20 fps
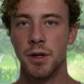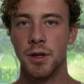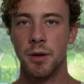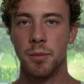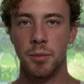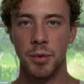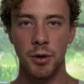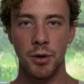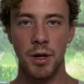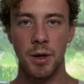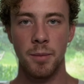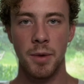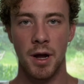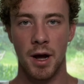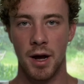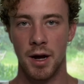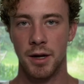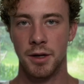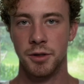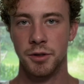the beauty
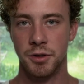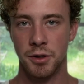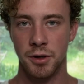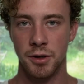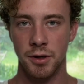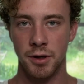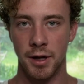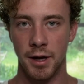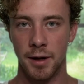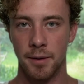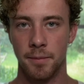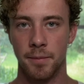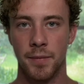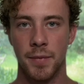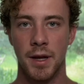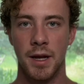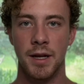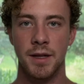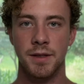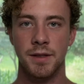behind journaling.
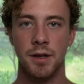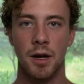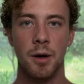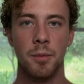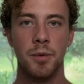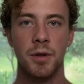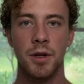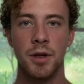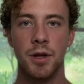It's up to